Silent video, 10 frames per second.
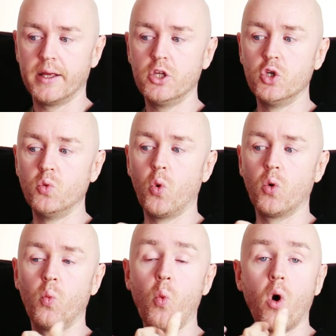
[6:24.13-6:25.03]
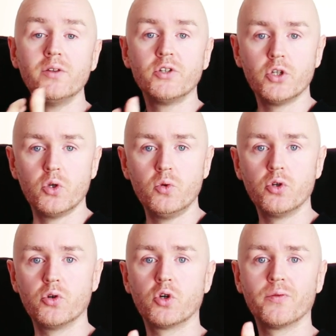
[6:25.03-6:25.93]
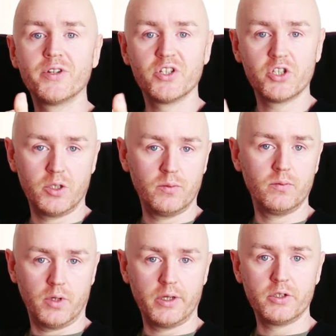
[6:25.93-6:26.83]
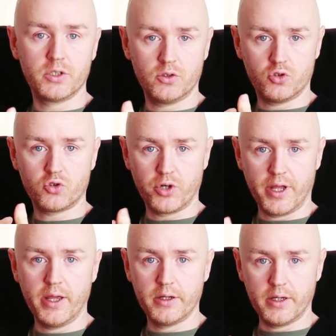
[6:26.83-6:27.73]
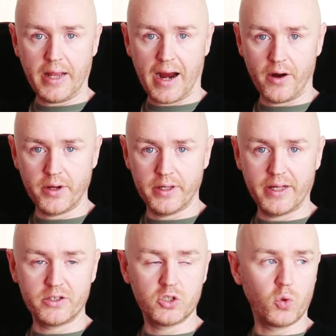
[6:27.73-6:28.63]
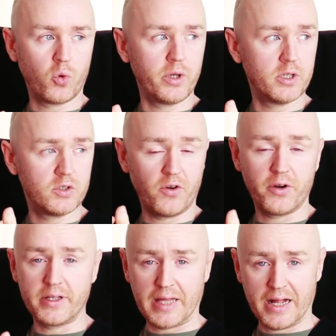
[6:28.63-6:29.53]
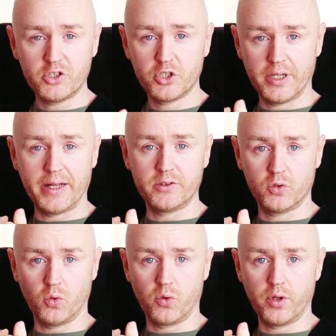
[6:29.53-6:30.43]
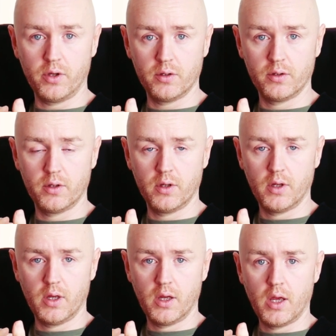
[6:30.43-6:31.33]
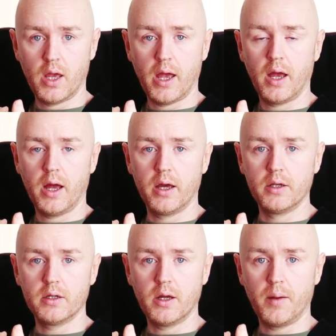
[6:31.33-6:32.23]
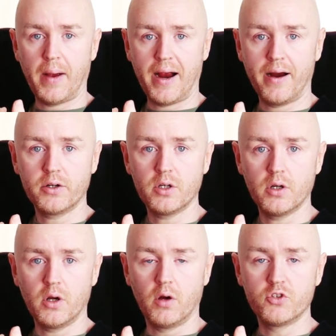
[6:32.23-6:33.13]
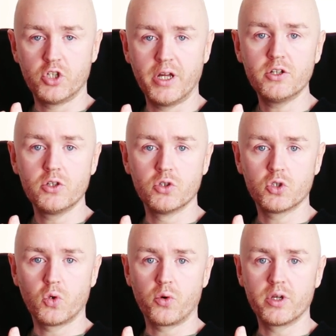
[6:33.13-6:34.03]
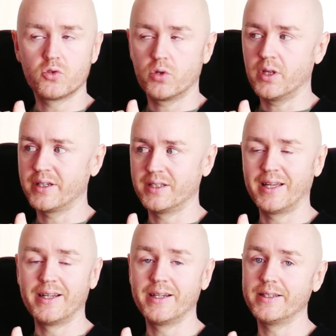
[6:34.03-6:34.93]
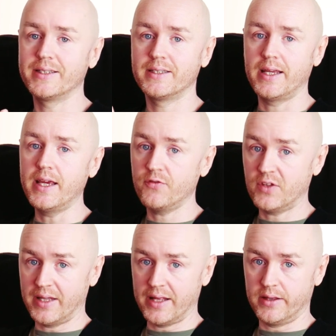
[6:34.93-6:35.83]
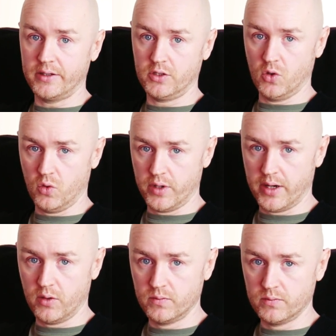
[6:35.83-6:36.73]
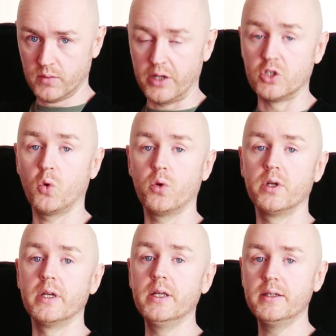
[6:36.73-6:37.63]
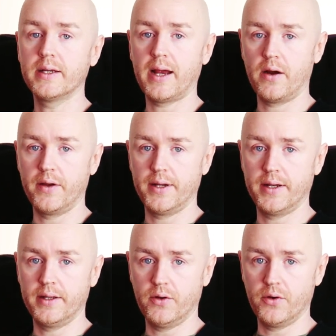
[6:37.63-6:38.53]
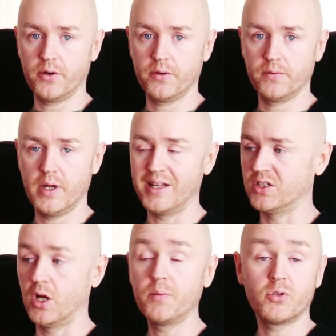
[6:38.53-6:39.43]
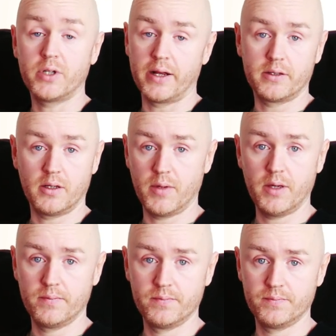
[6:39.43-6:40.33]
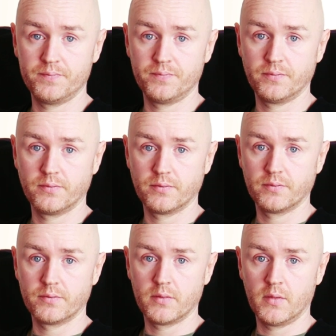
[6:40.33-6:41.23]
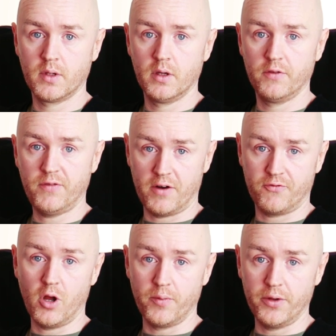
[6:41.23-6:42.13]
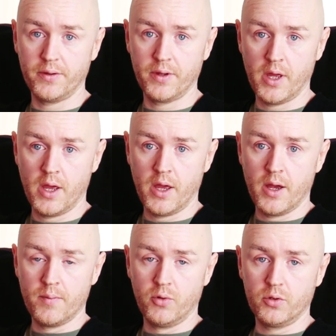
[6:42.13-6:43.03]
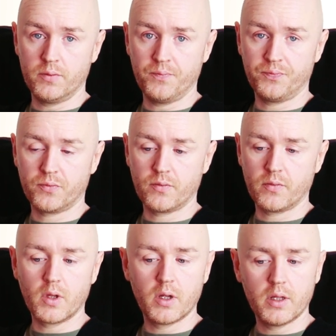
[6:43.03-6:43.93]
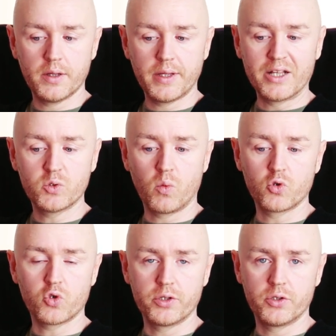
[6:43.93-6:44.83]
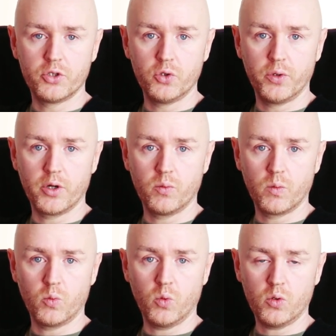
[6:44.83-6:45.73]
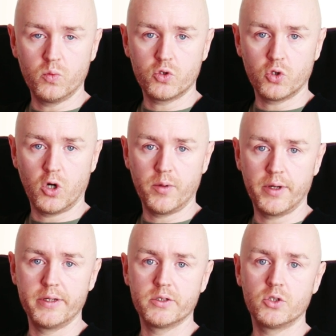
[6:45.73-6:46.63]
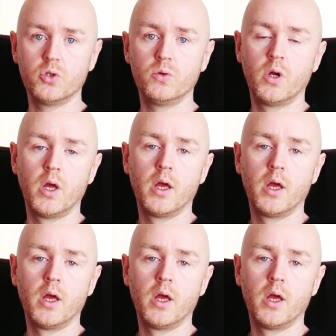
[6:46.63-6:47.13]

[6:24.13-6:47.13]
You won't want to. Your nervous system is trained in carrying that story. It's very attached to that story. And a part of changing the story is realizing that it is safe to let this go now. I don't need to carry it any longer. It's not protecting me. Far from it. But that's what we're trying to do here when we're working with trauma, is to...